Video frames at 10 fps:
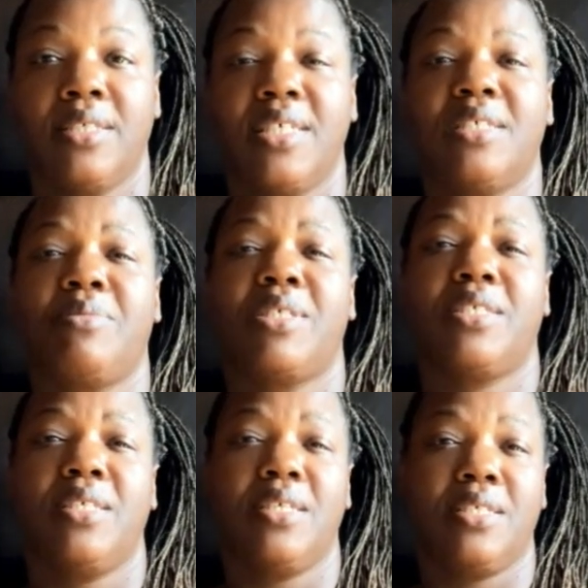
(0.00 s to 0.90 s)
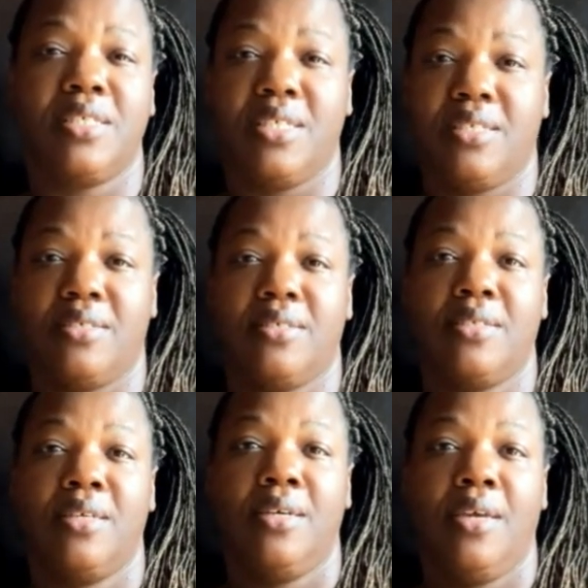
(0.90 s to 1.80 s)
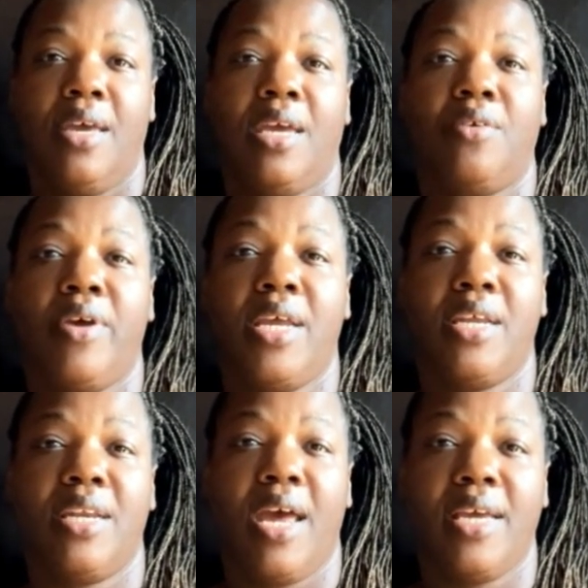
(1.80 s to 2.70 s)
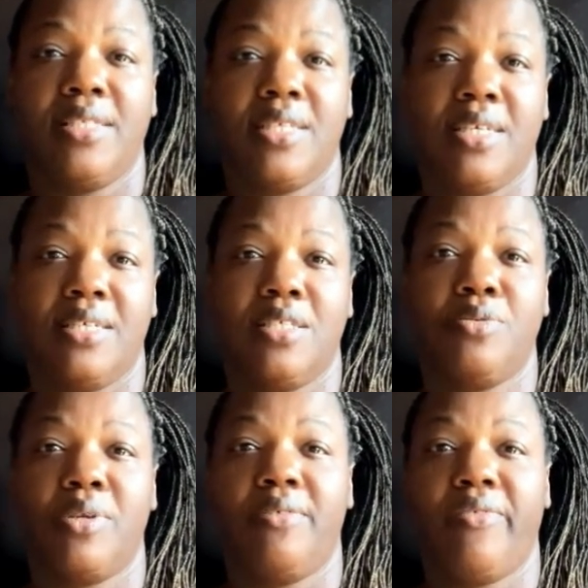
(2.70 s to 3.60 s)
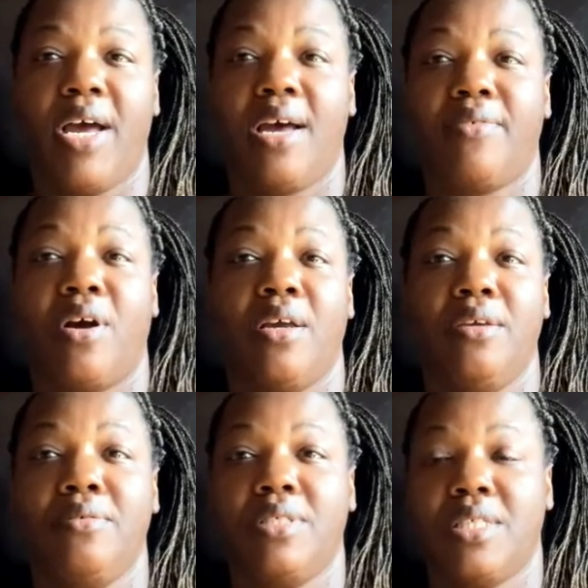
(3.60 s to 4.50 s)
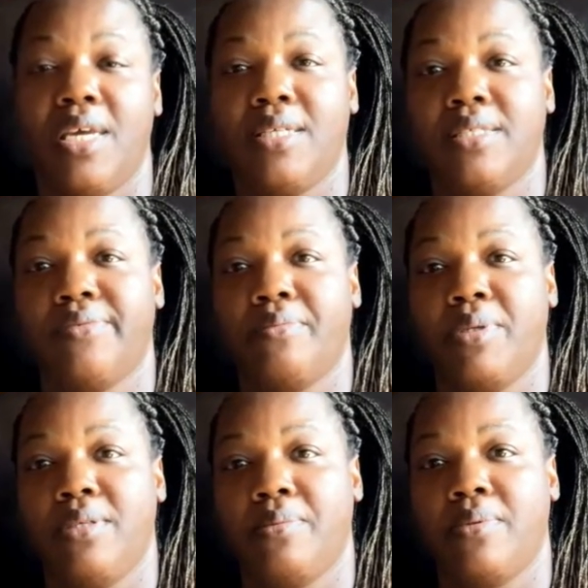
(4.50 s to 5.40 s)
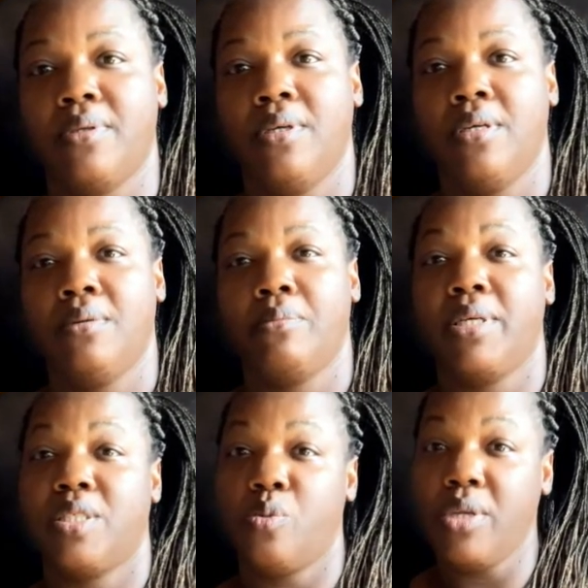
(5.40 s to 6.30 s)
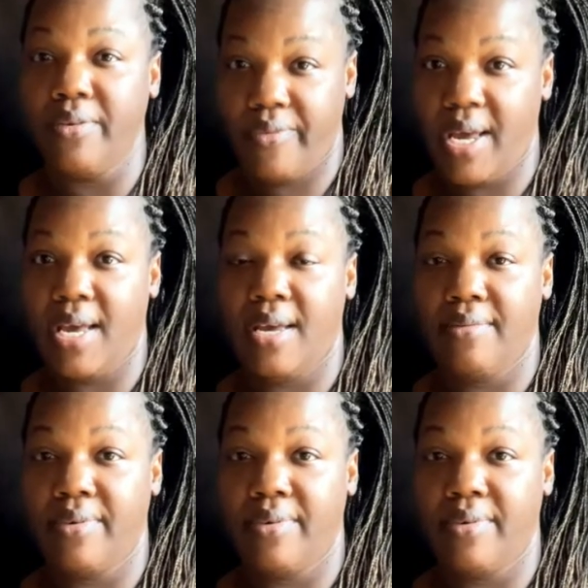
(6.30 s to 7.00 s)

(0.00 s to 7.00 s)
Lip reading: It's been 6 years, and granted, 19 to 25 are huge changes for people, but 25,